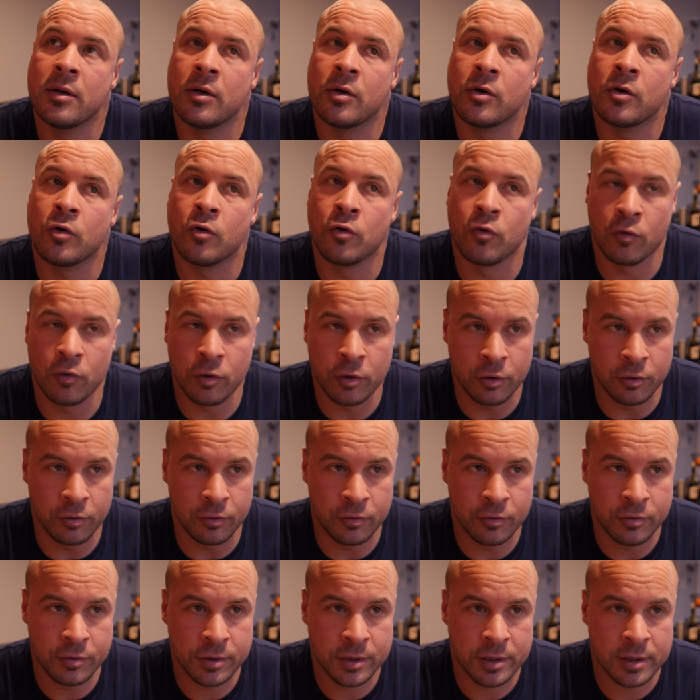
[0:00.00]

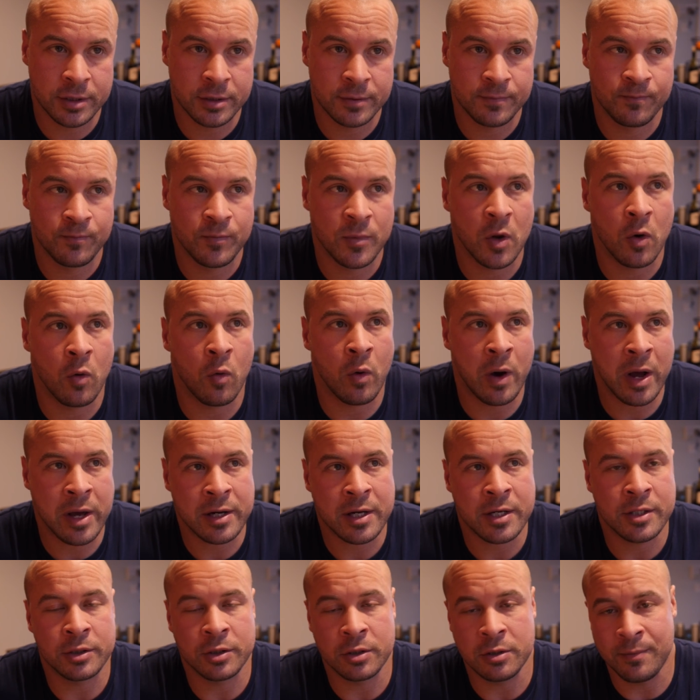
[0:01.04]
cruise? Why
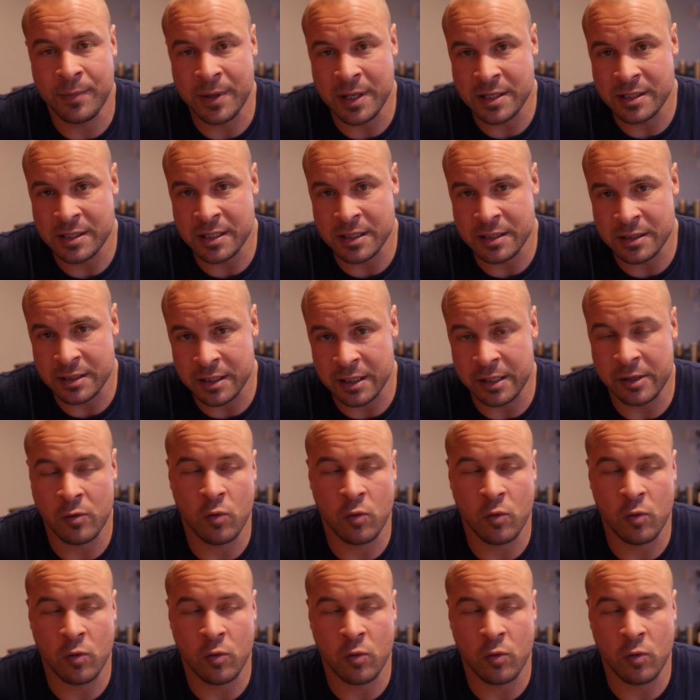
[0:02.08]
not do PCT?